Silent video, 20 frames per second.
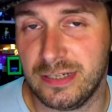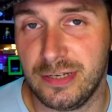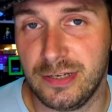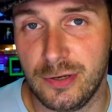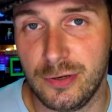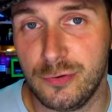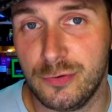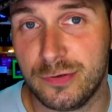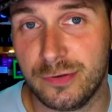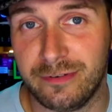
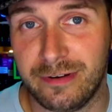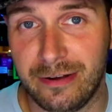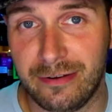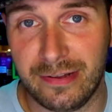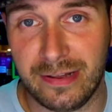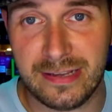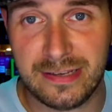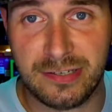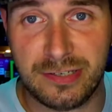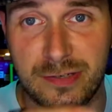user error.
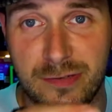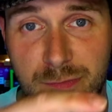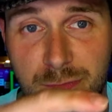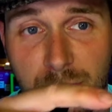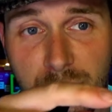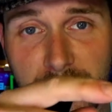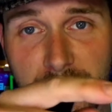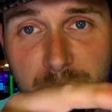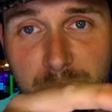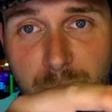That's just
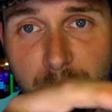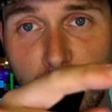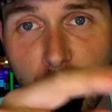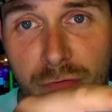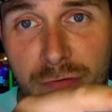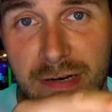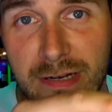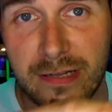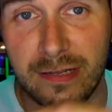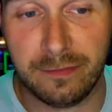kind of
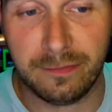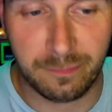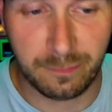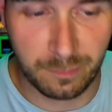pouring in the